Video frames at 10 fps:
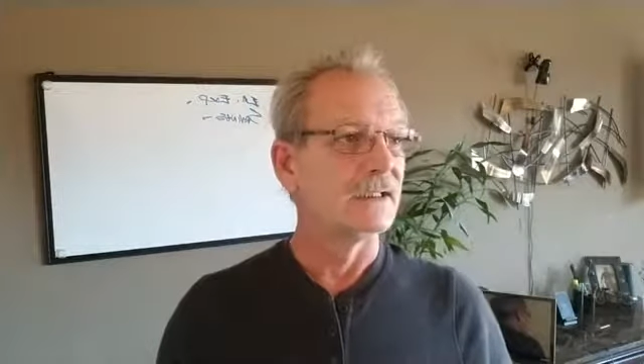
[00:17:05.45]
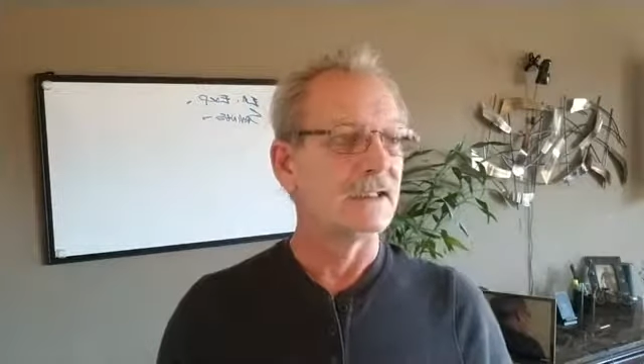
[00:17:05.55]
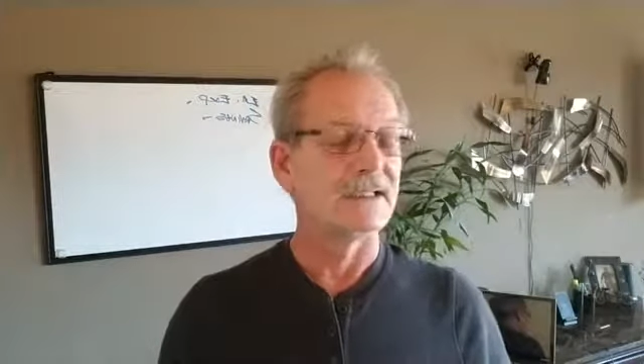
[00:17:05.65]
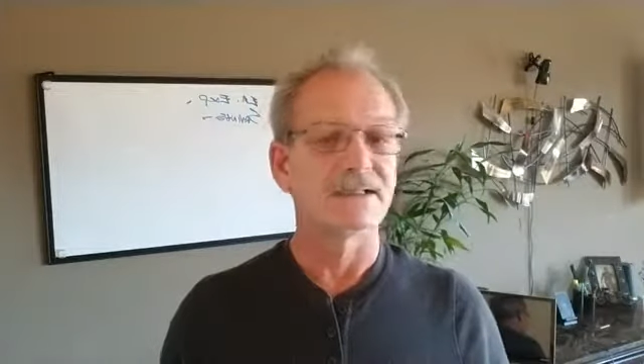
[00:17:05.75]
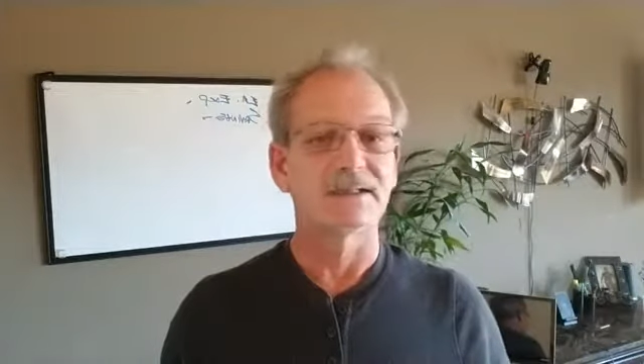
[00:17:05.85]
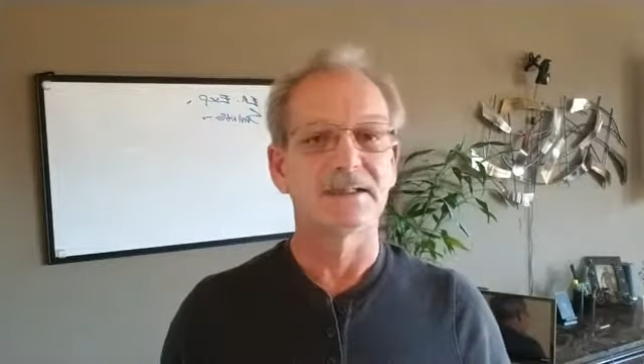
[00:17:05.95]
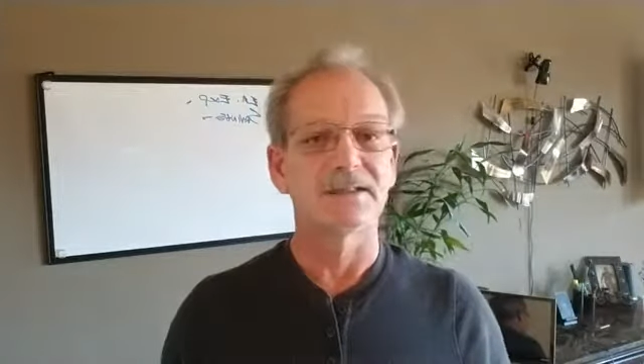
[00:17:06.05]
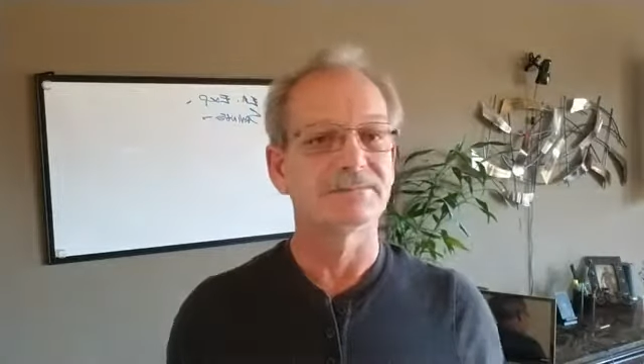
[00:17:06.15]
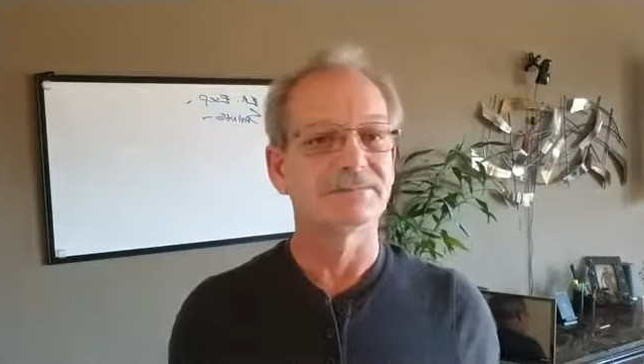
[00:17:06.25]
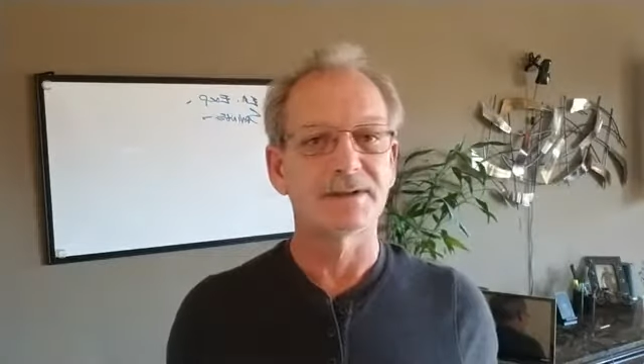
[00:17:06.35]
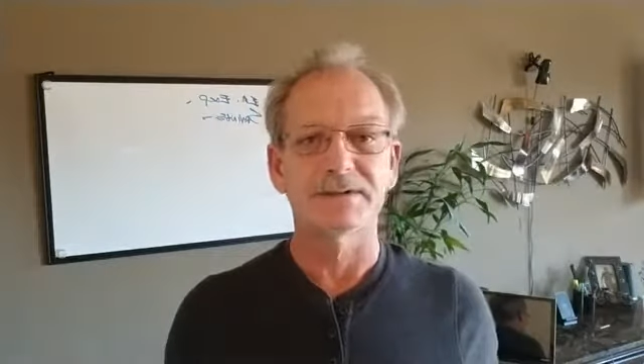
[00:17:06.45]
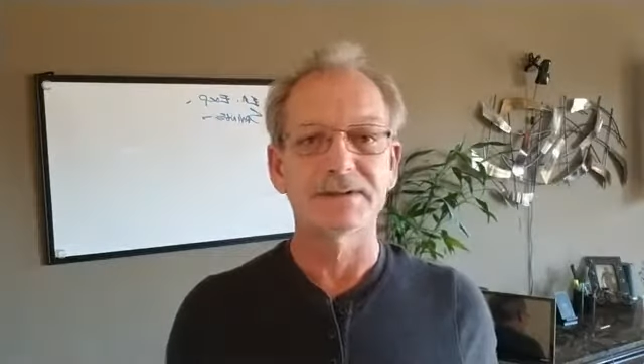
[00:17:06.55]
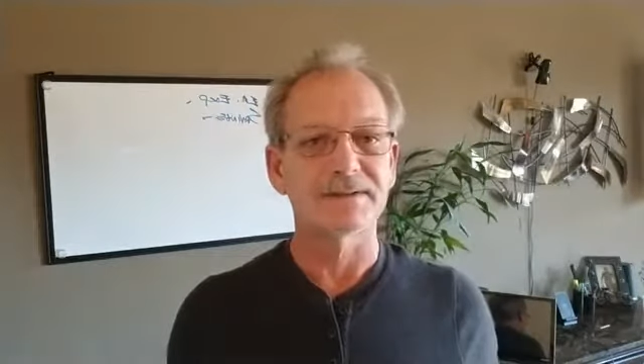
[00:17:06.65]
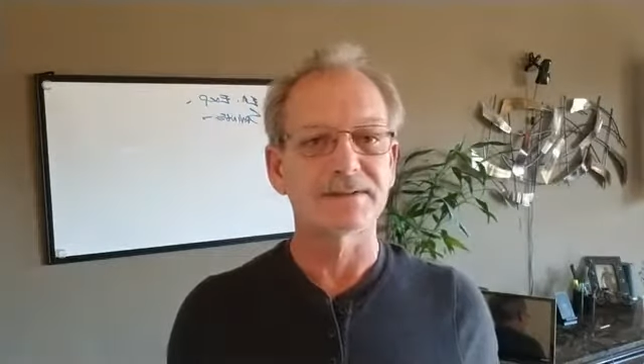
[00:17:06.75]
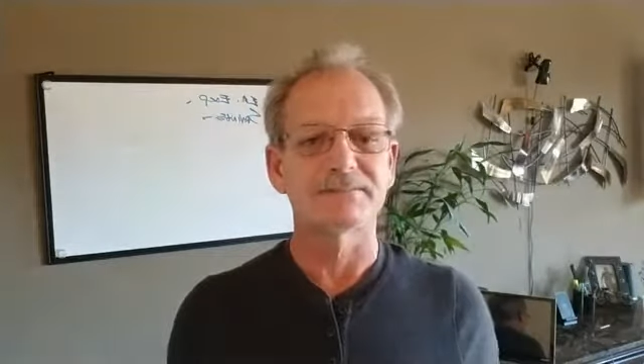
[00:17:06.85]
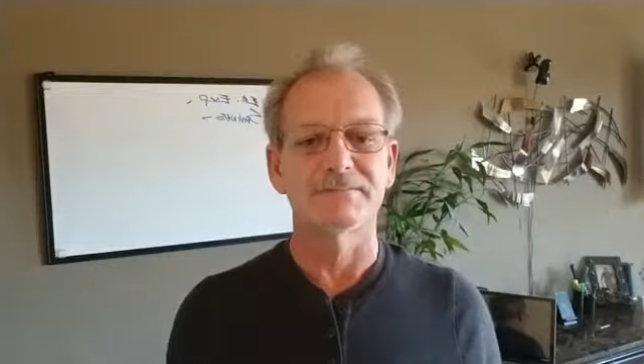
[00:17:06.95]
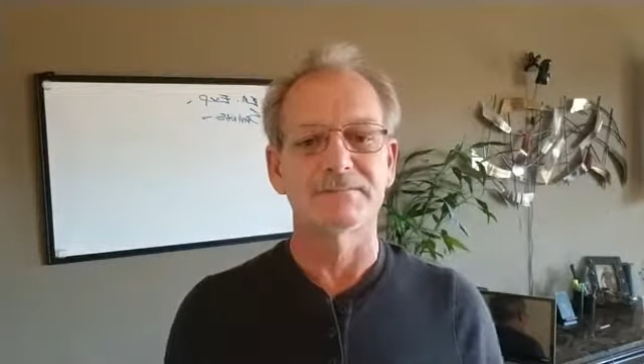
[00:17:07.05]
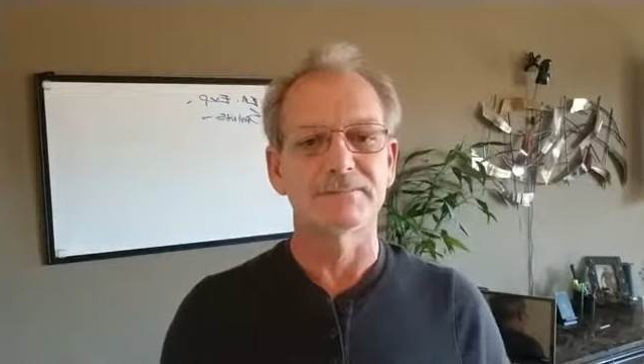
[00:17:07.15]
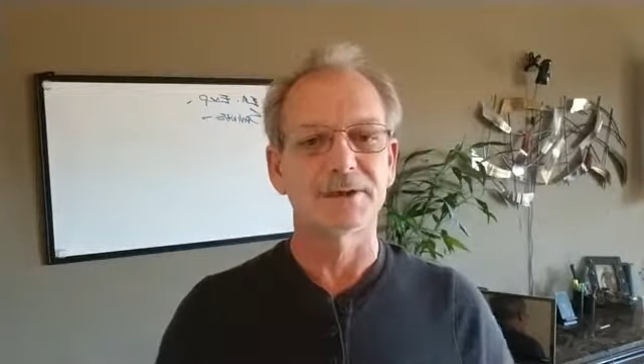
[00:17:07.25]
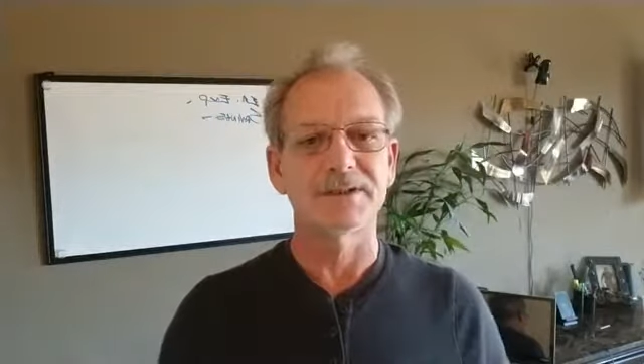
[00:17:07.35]
And I just
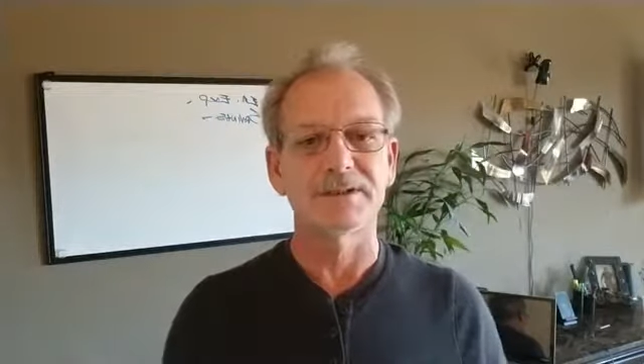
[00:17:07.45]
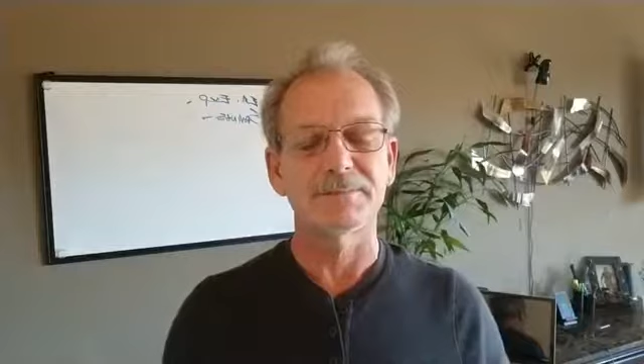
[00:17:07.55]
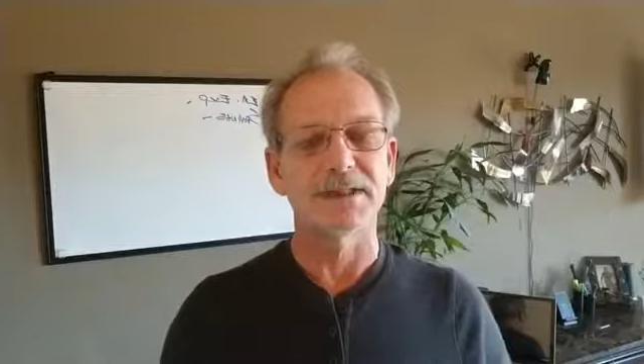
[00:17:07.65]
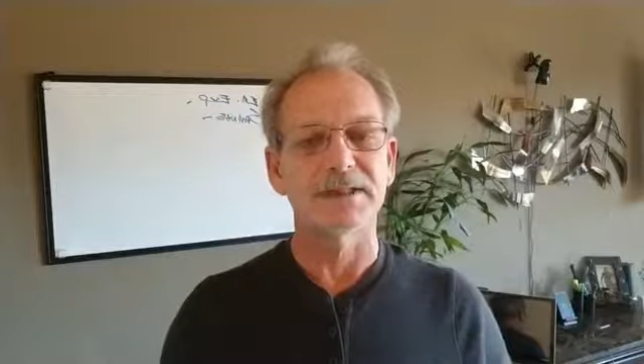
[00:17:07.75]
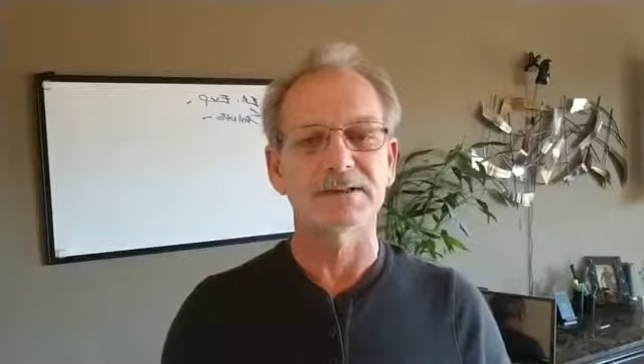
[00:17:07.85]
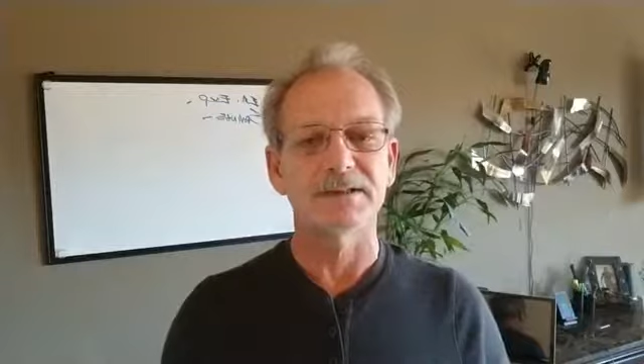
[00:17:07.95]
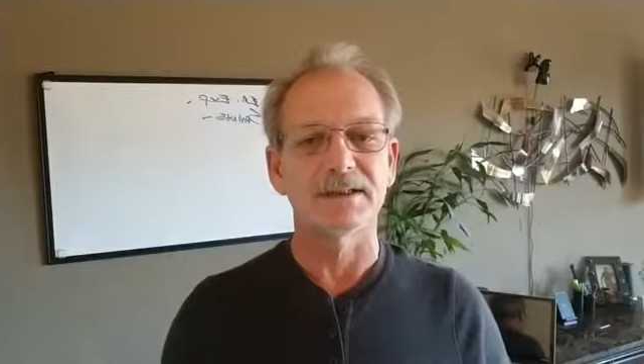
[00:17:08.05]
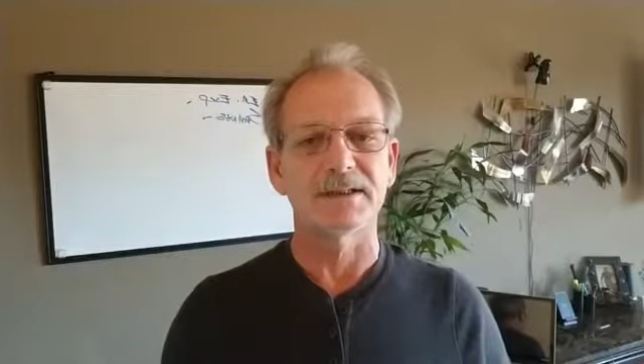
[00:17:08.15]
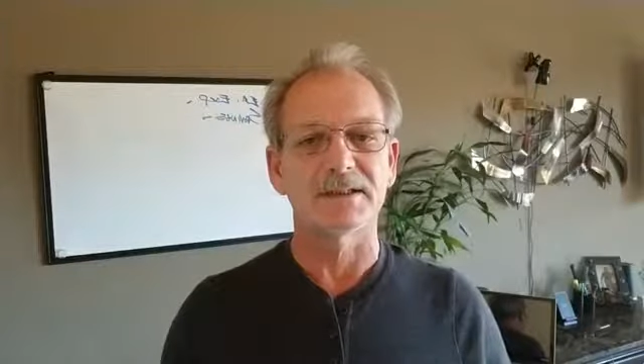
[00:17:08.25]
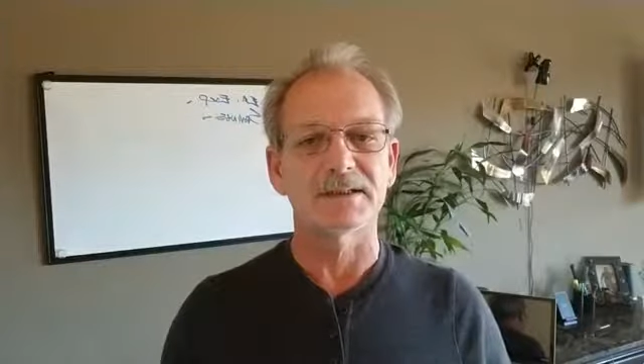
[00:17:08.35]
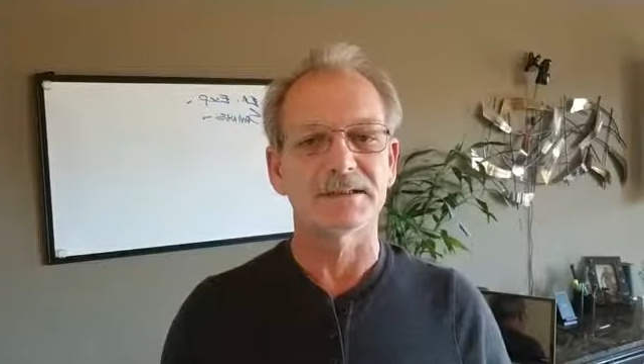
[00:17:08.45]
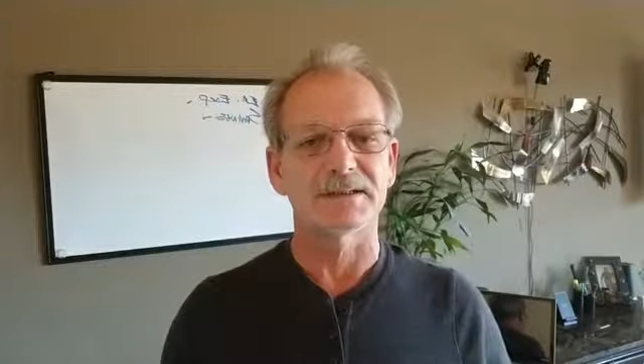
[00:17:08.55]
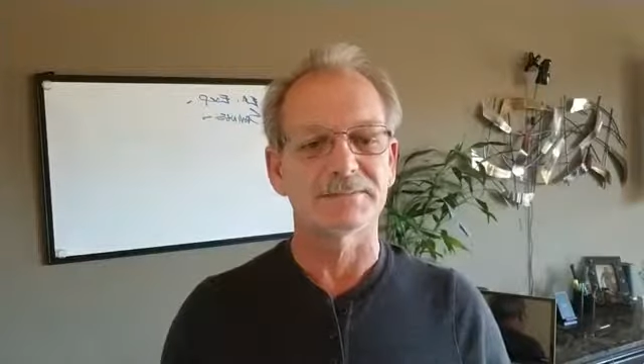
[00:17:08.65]
wish you the best of luck.